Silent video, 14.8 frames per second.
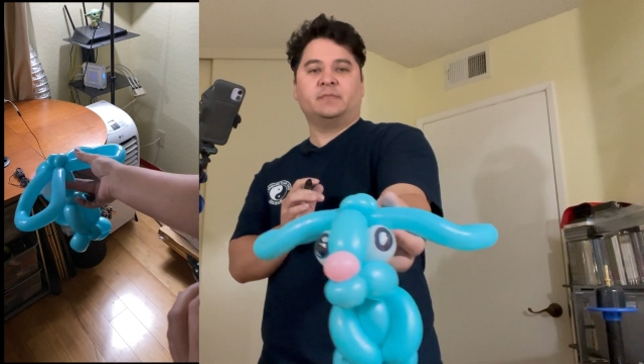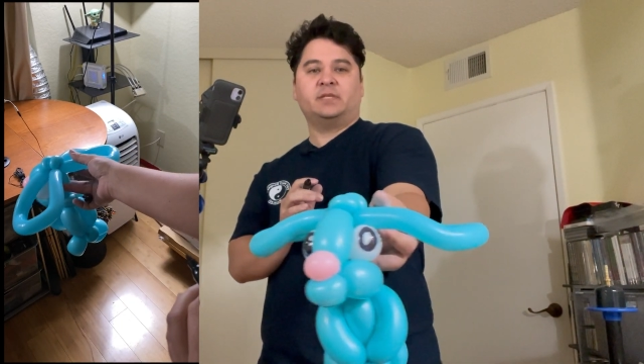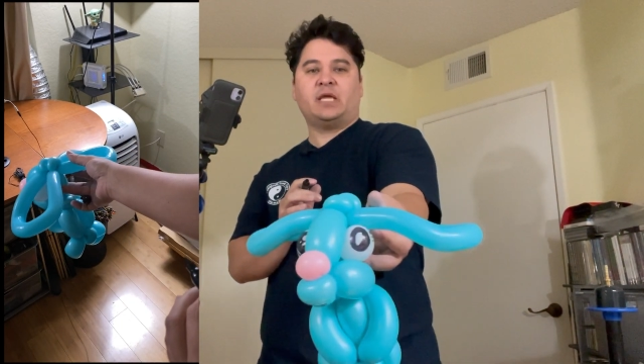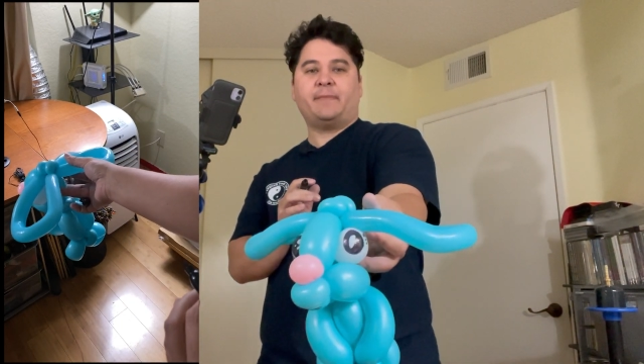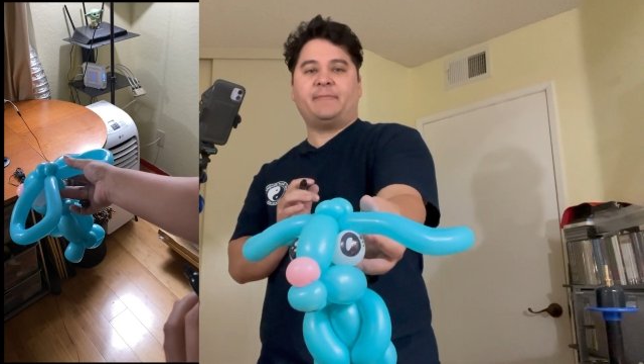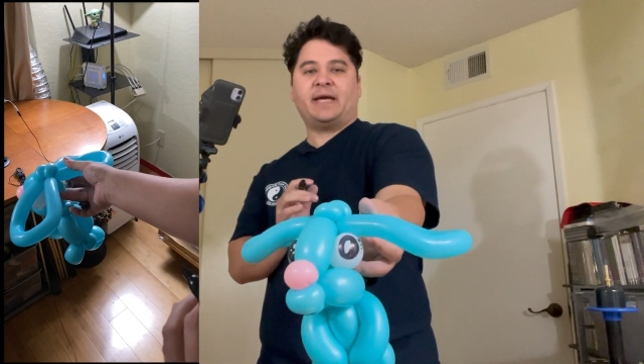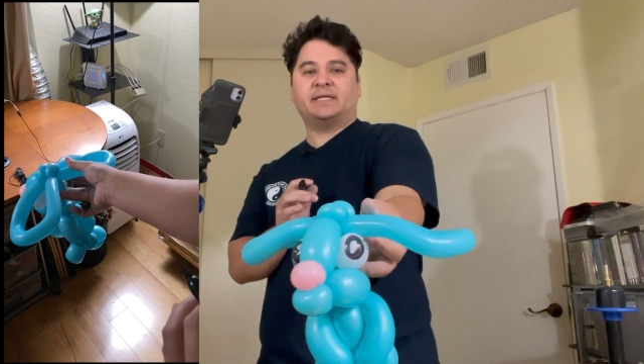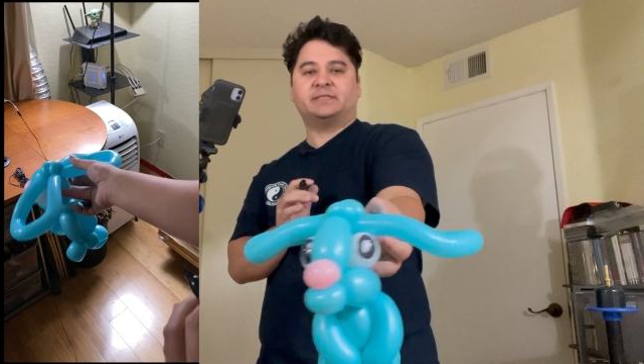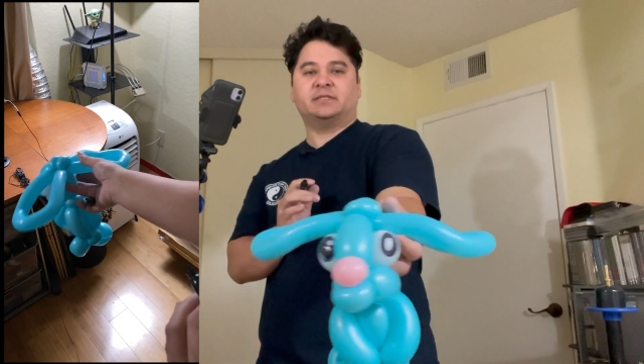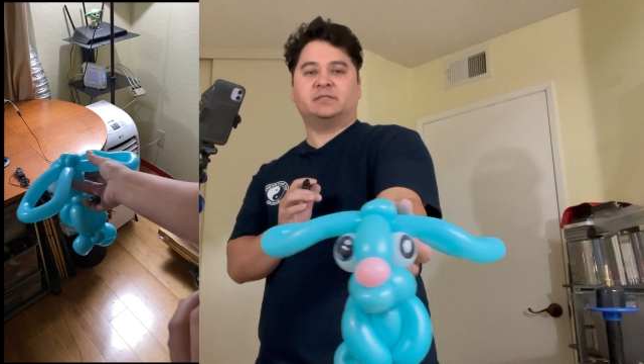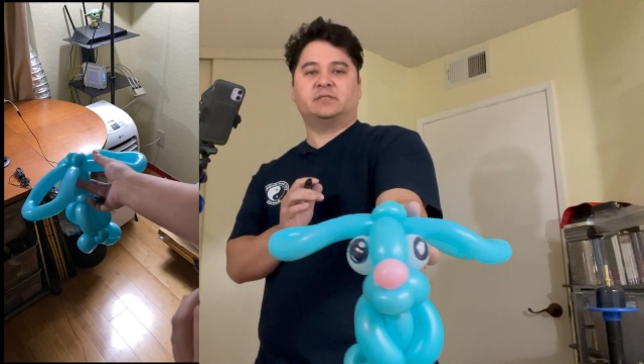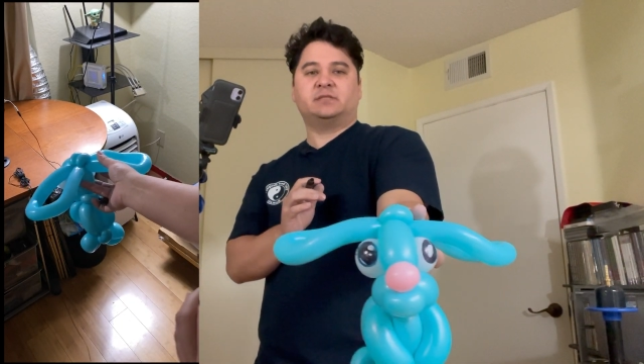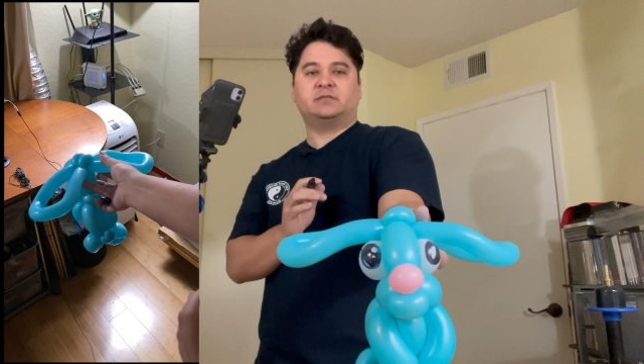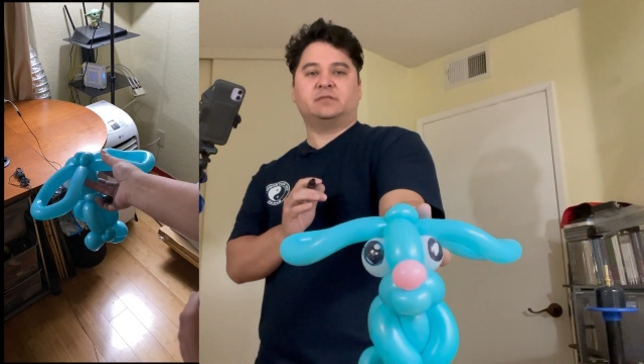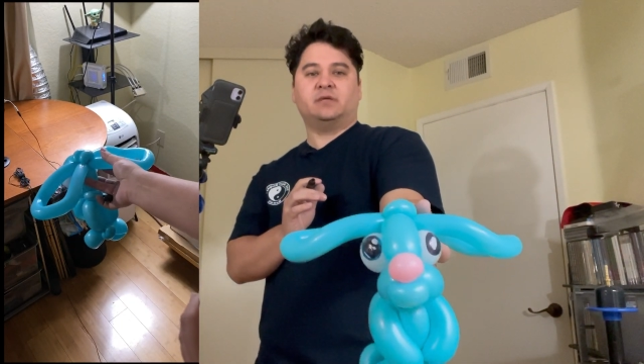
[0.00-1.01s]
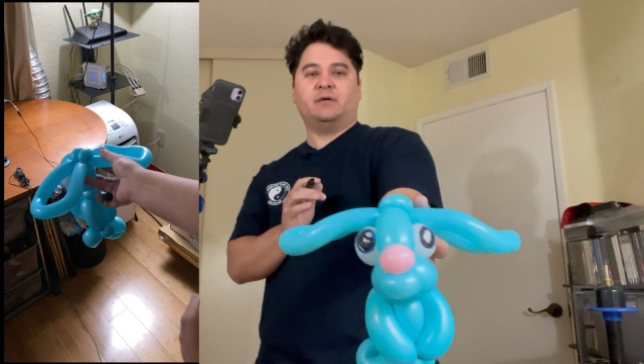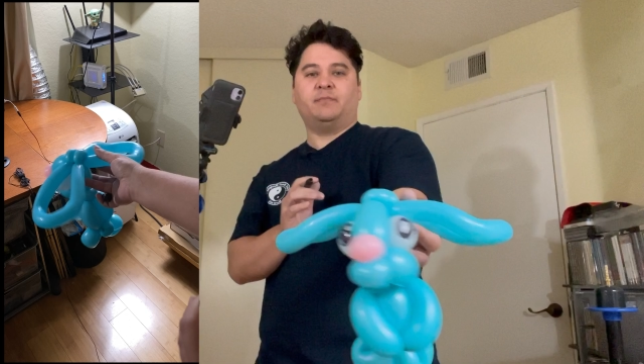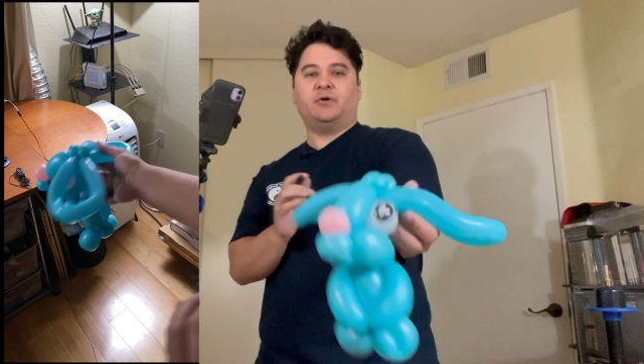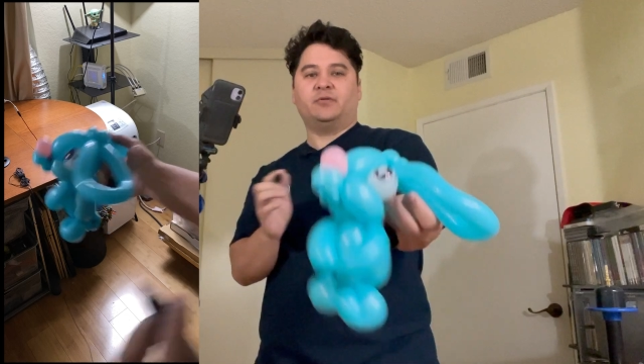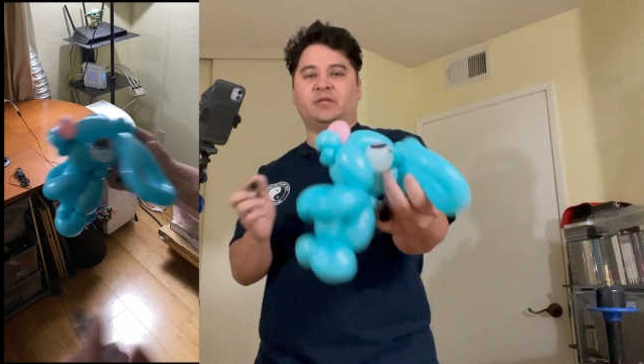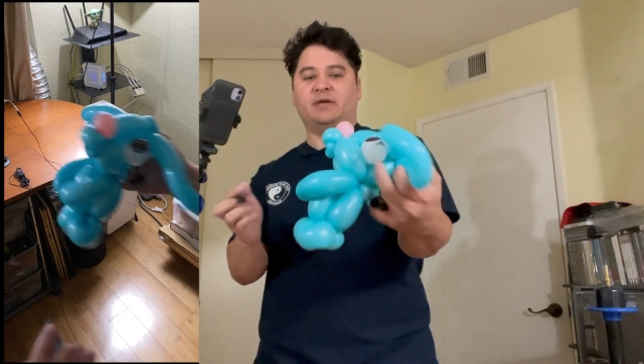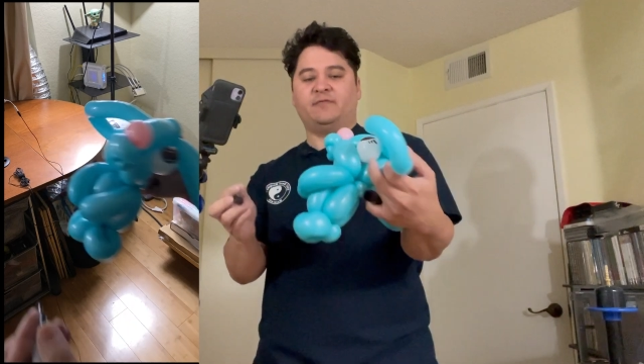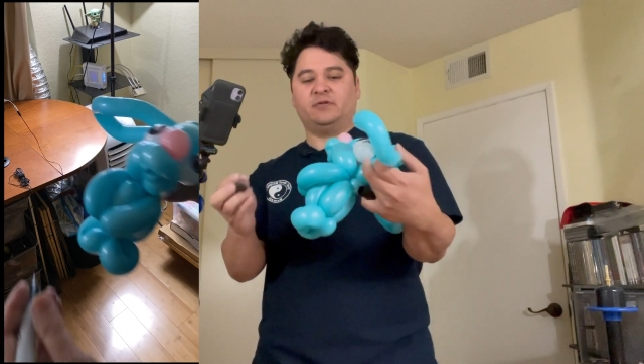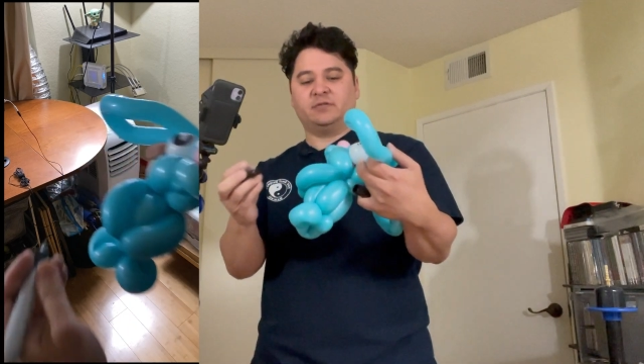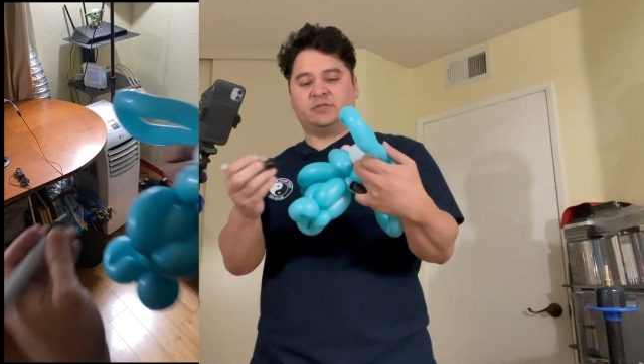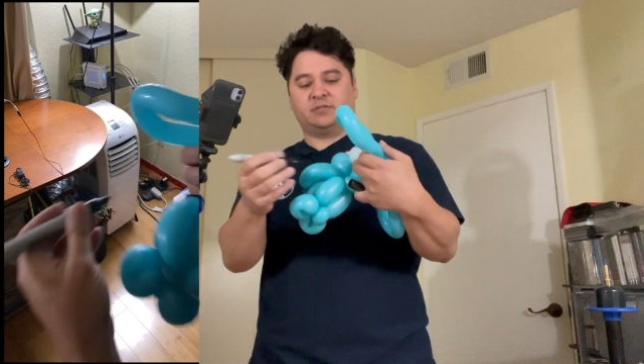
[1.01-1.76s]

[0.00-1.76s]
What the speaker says: That passes on both levels.